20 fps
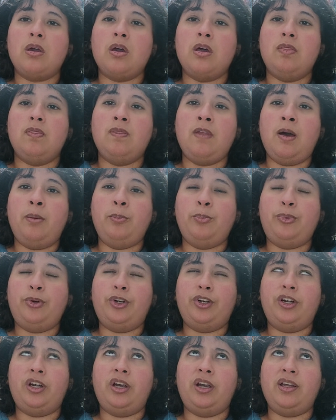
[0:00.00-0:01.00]

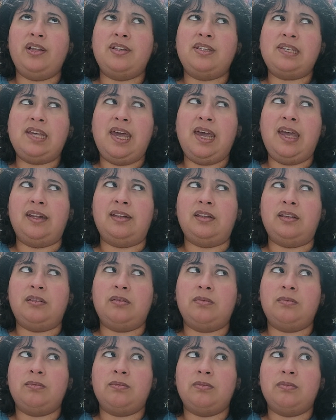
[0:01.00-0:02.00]
Number 10,
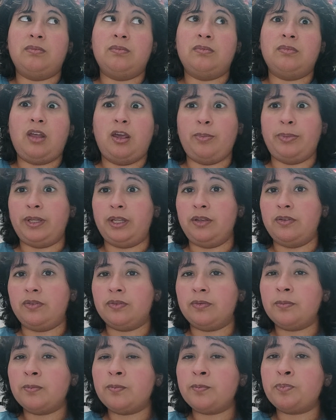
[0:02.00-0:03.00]
I believe.
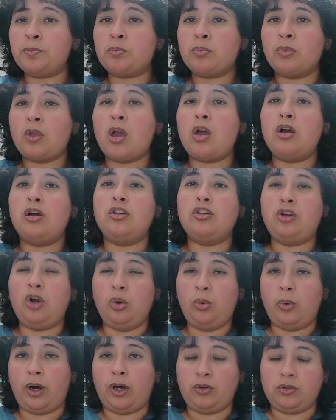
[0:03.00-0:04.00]

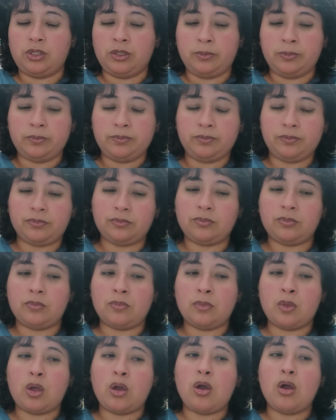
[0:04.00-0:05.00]
Go out.
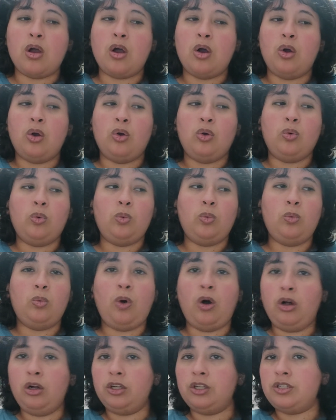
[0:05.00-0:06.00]

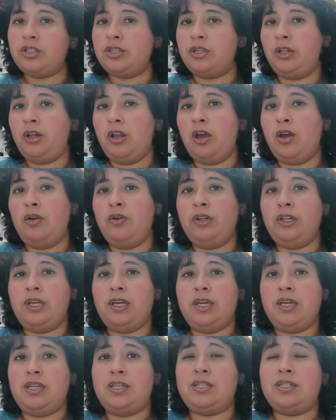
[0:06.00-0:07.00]
Walk
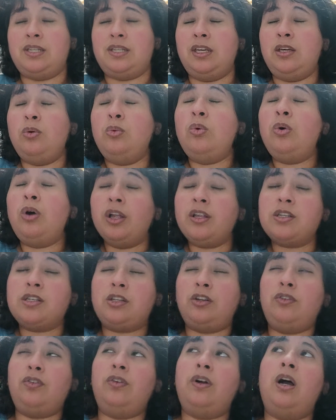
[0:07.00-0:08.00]
slowly, see
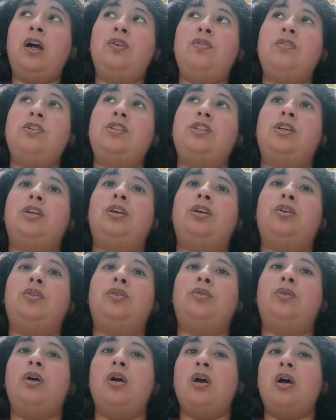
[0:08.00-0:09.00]
what's around
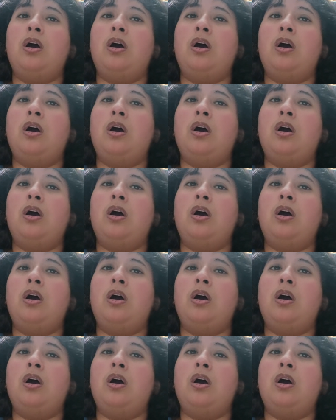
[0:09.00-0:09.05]
you,